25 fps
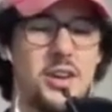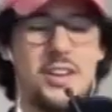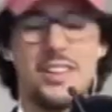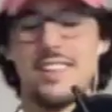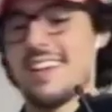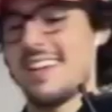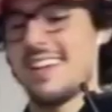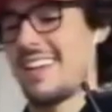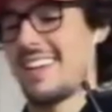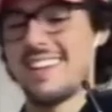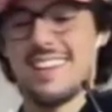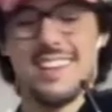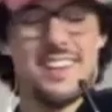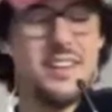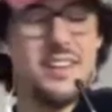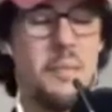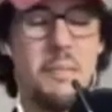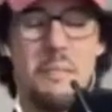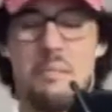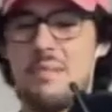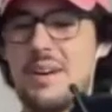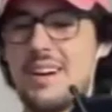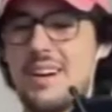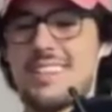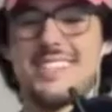you're like
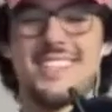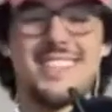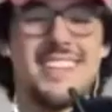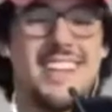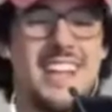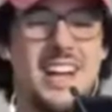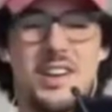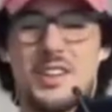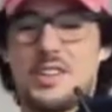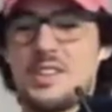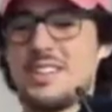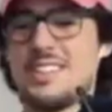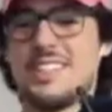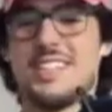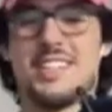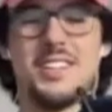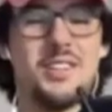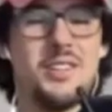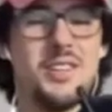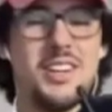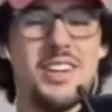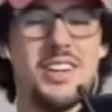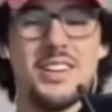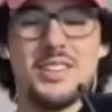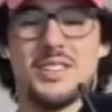busting out your
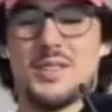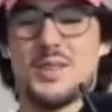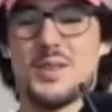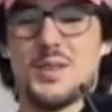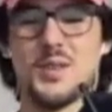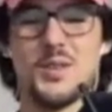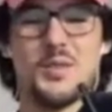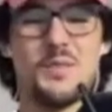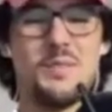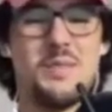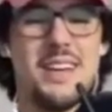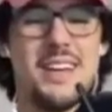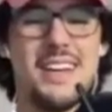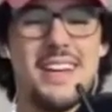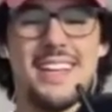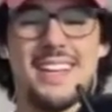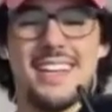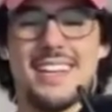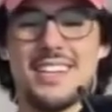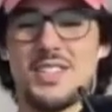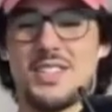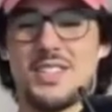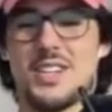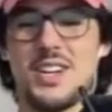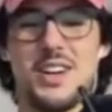degree on social media,
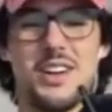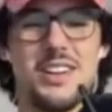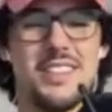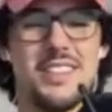sharing